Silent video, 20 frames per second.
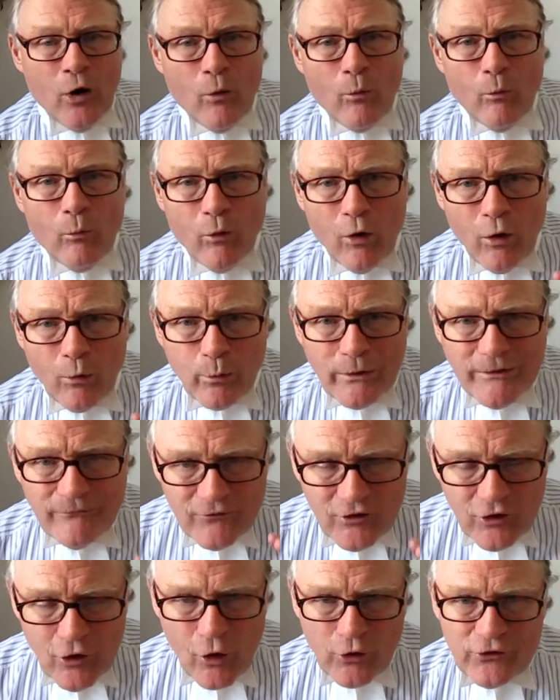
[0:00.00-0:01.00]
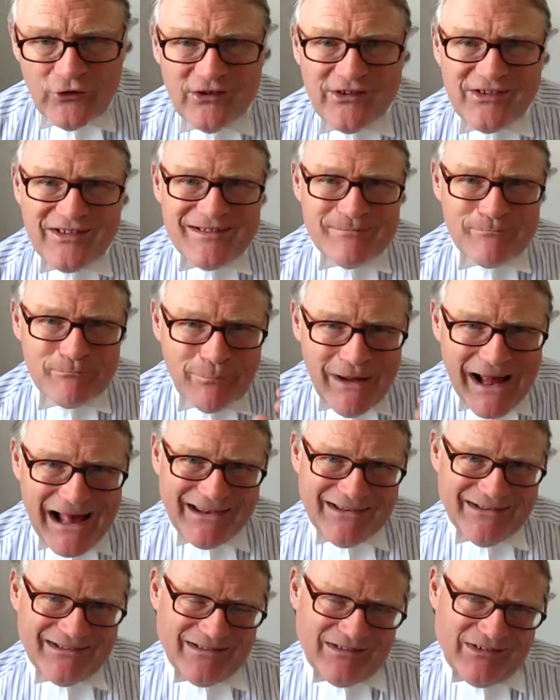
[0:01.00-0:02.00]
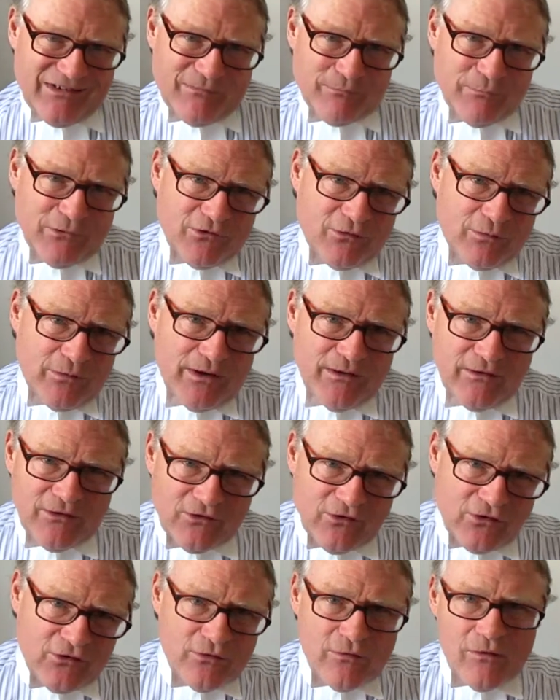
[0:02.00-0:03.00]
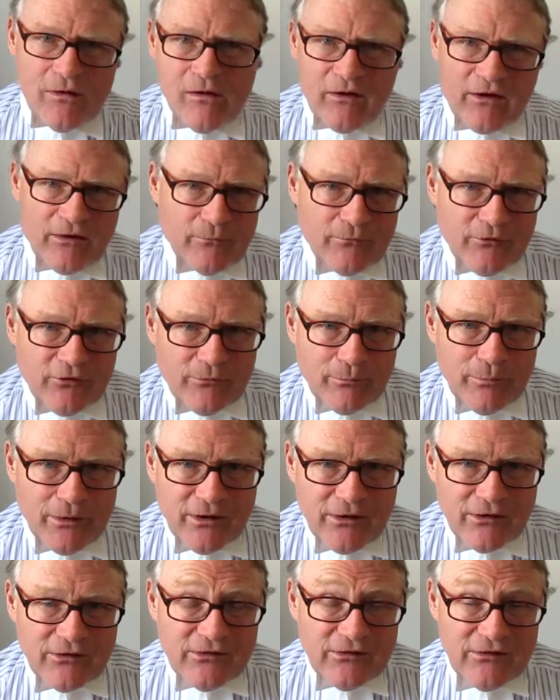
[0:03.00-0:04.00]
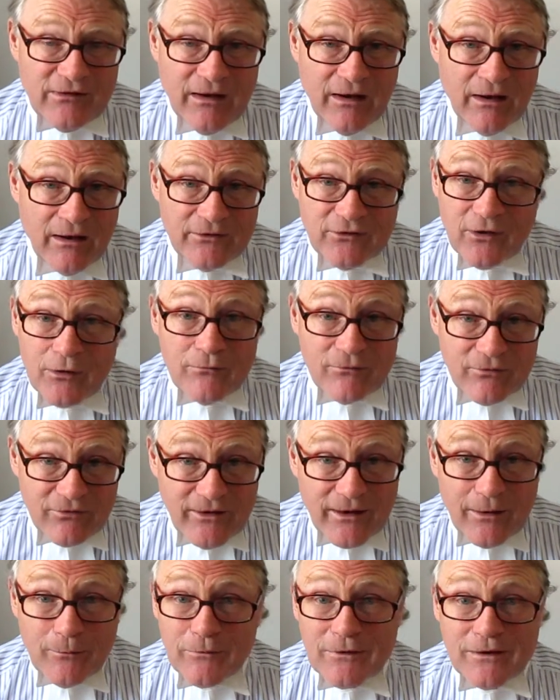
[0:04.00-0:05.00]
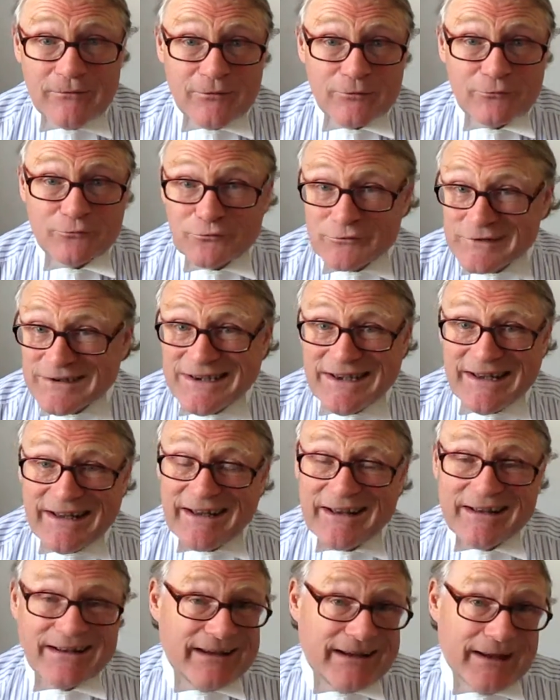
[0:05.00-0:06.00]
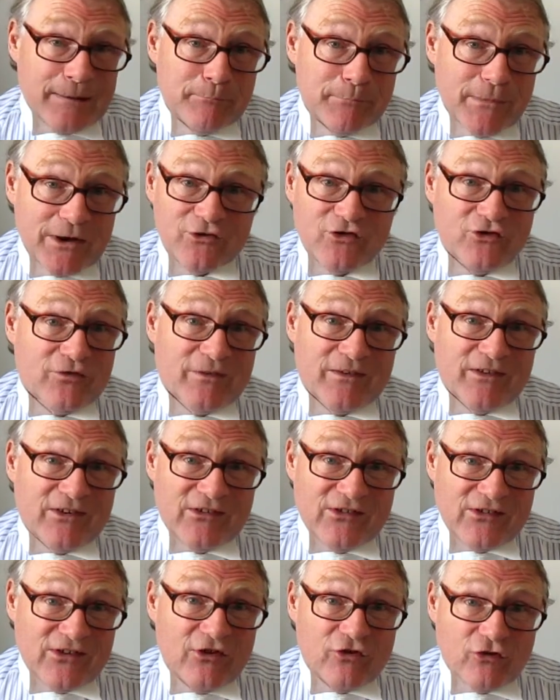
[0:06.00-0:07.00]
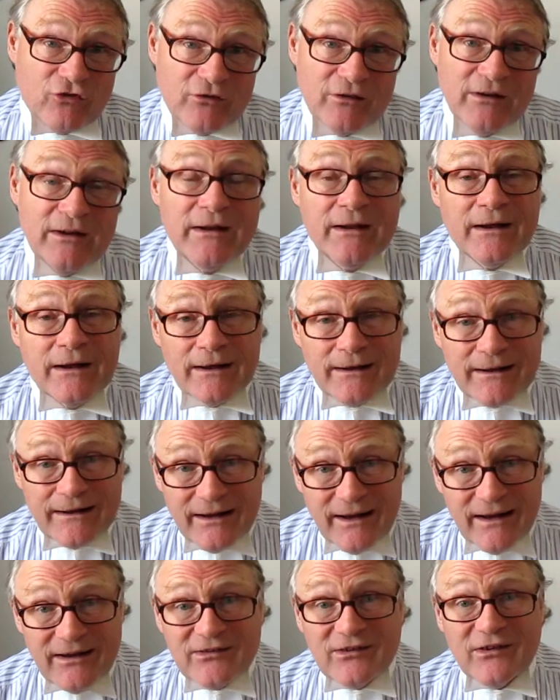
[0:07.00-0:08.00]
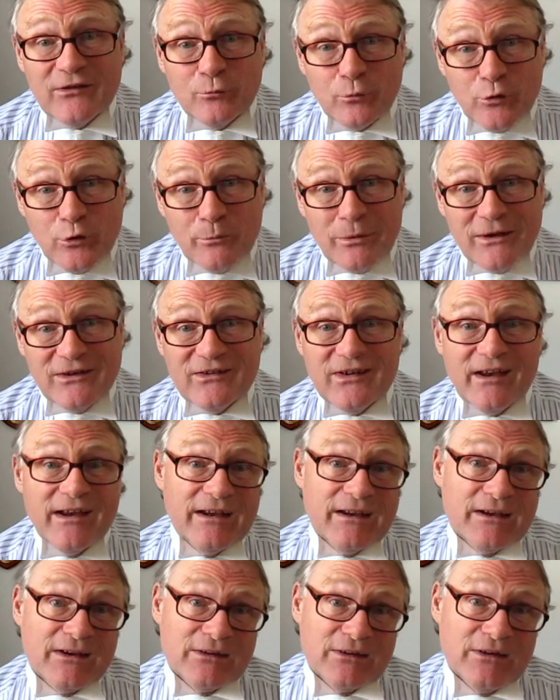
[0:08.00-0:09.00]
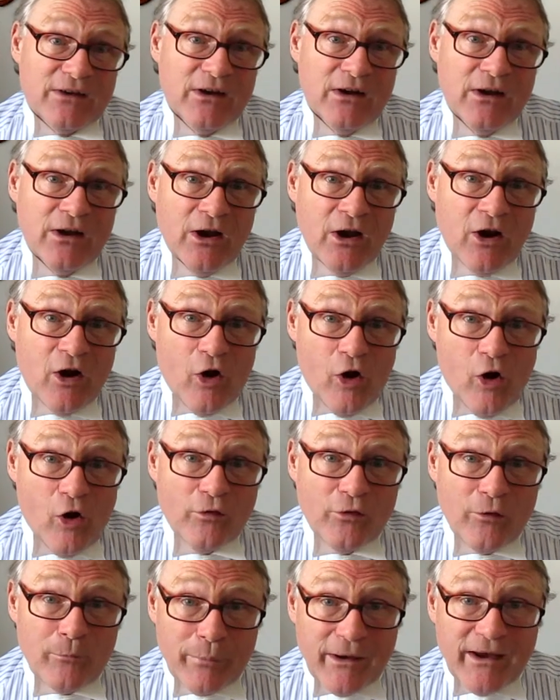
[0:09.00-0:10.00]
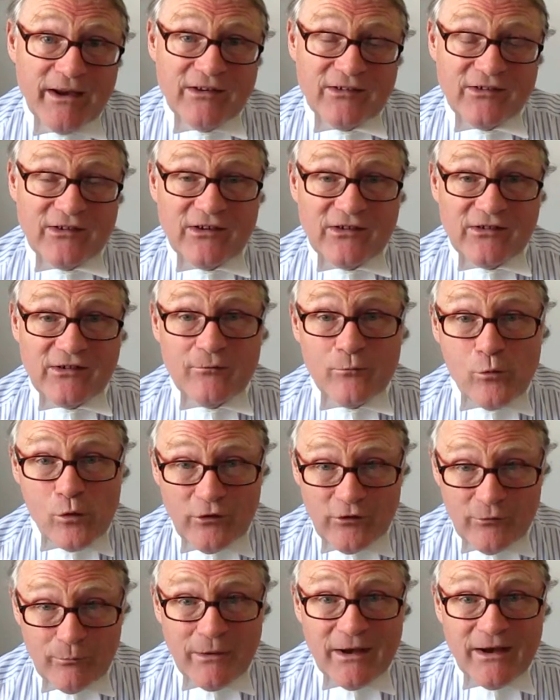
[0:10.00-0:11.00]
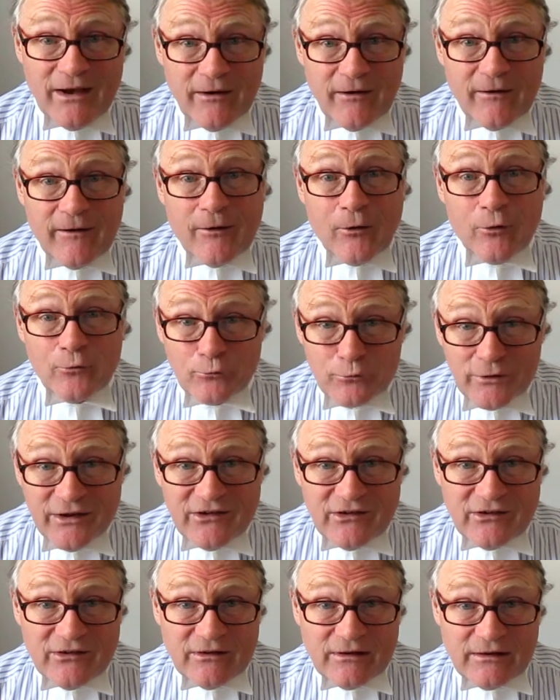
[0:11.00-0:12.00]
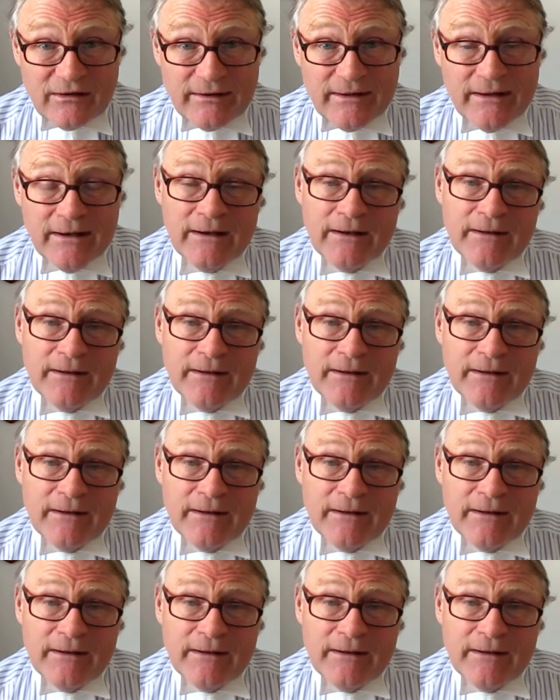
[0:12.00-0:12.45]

what we've got is the balance between the two arguments, because I don't think we're ever really going to get much of a decision, and cases will be taken on the basis of what has been going on recently.